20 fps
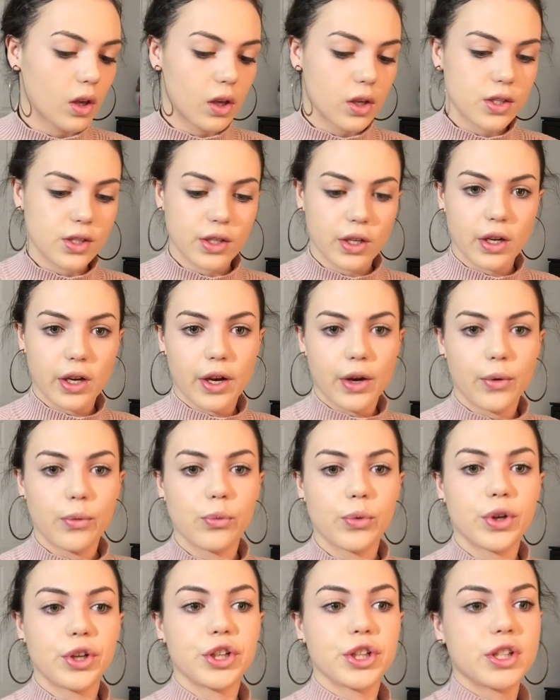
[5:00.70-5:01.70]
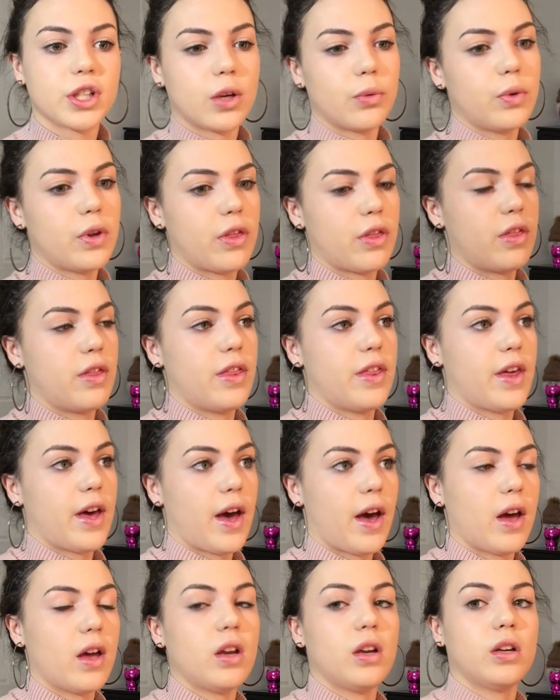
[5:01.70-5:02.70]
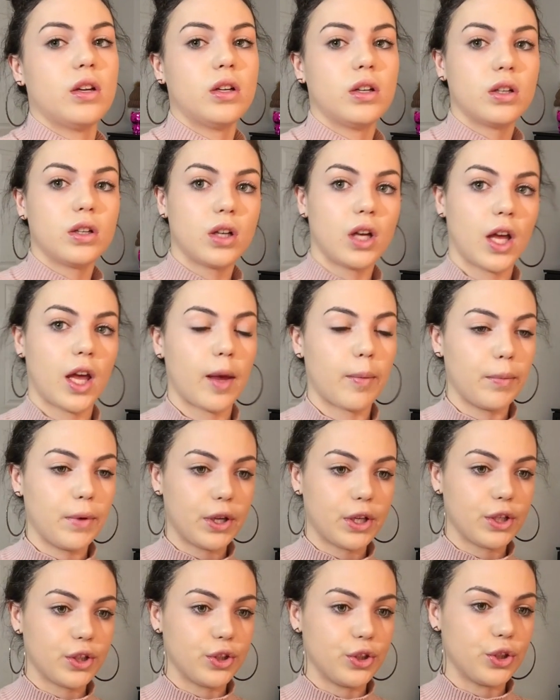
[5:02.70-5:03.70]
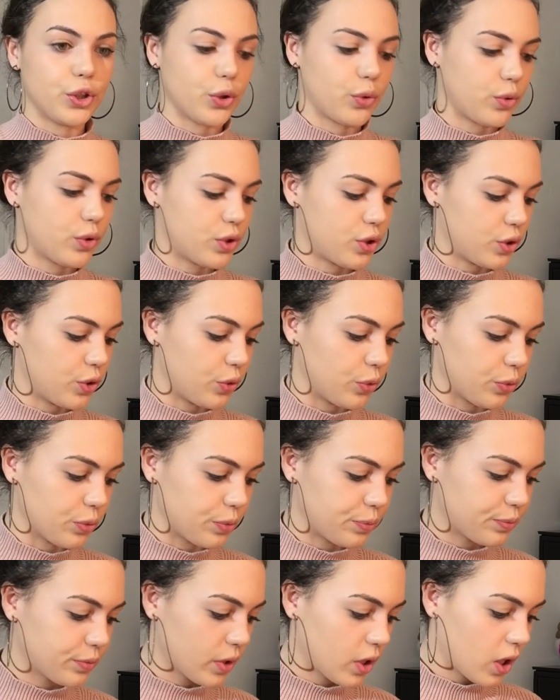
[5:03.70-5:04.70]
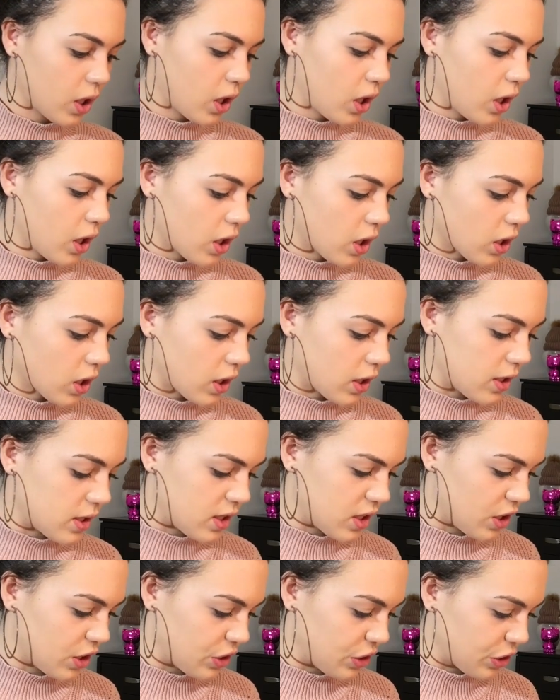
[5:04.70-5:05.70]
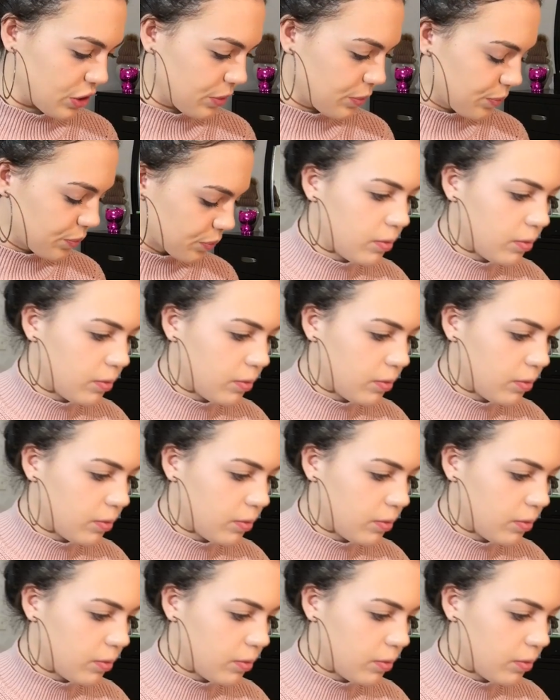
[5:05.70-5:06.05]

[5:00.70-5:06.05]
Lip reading: So now, when you're done with that, I'm gonna go to concealer.